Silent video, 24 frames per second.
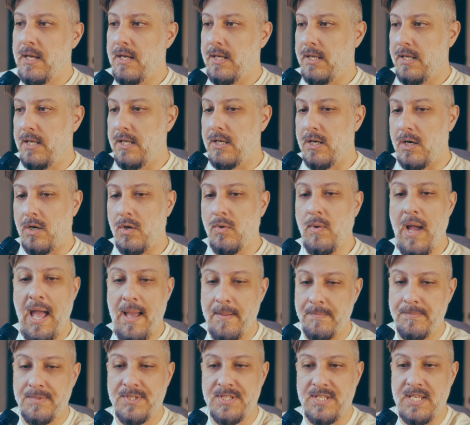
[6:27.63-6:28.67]
you know,
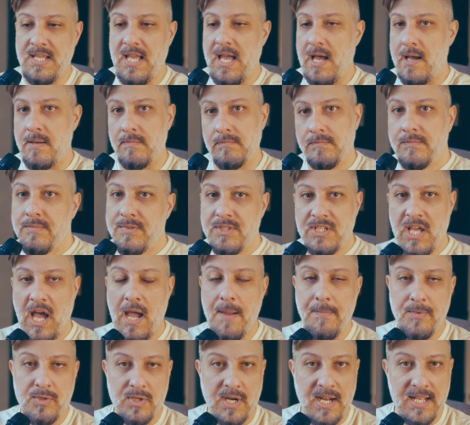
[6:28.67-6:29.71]
MCM
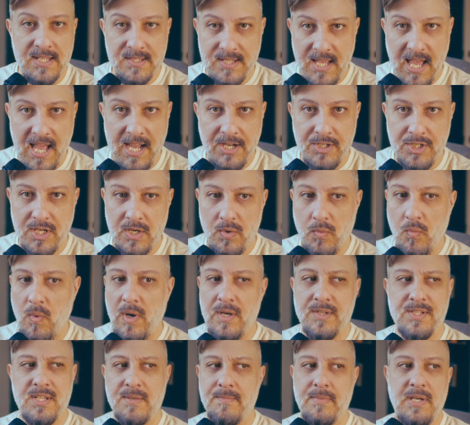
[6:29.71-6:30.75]
type transaction
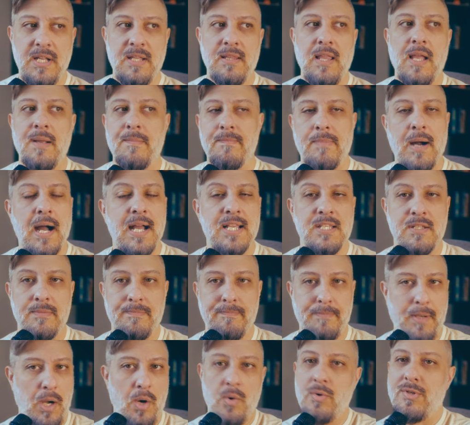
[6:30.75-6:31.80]
where somebody like buys a
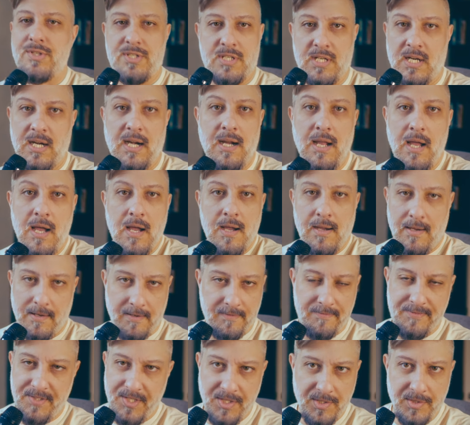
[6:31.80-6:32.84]
poster
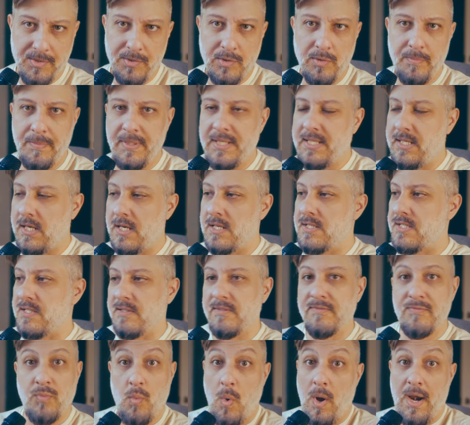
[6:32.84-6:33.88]
of you because
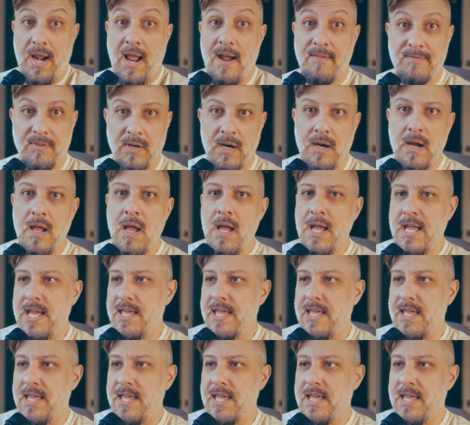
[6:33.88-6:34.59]
of whatever,